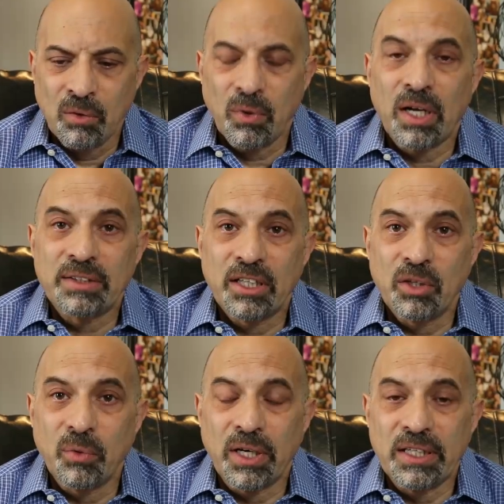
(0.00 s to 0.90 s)
well, I'll tell
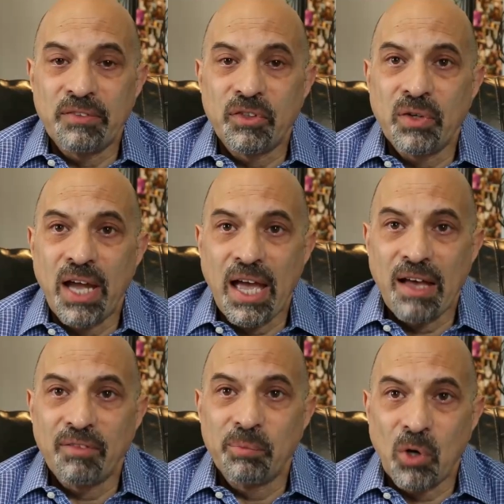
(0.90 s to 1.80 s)
you what, if you
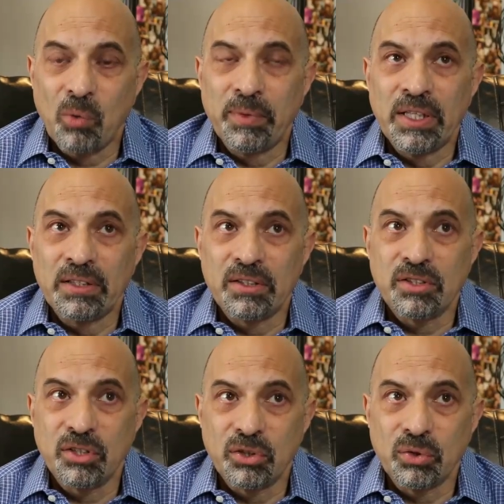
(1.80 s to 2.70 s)
have a moment
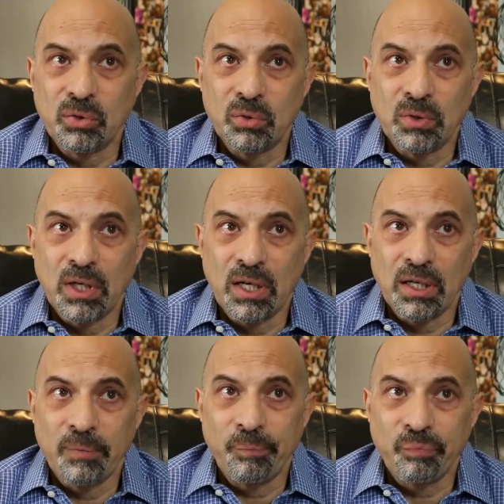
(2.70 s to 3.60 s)
to
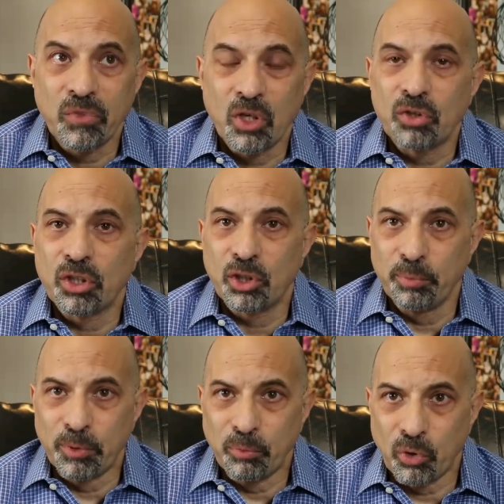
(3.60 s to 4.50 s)
go to her
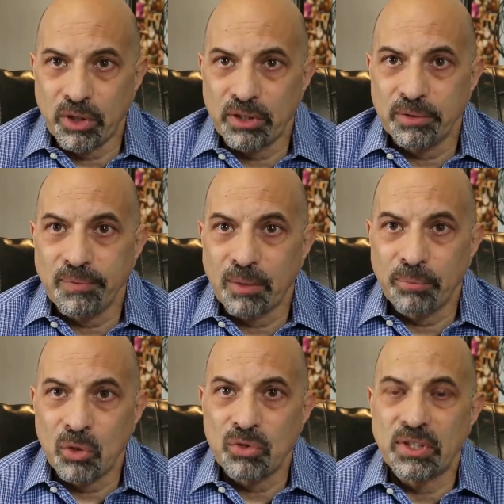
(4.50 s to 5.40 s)
memorial, I'll
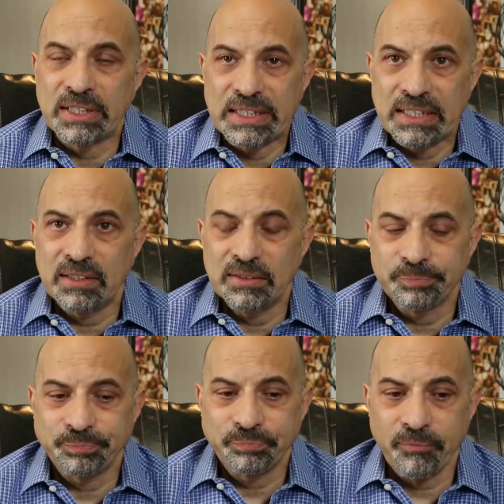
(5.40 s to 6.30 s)
post the link
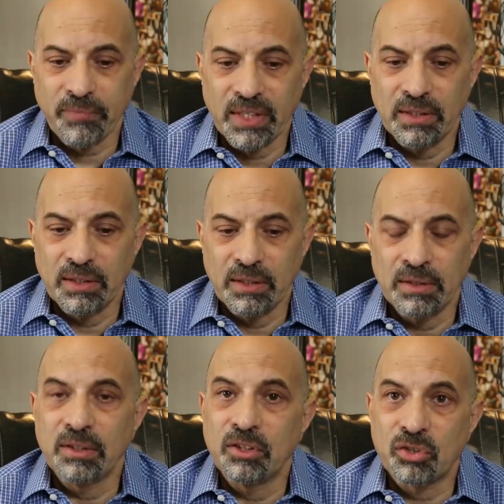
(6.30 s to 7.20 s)

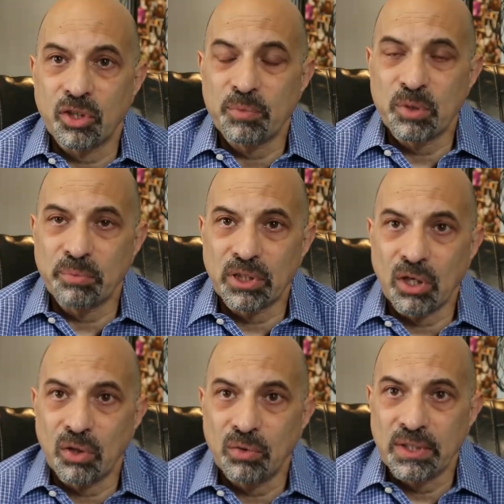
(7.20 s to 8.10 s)
in the description below.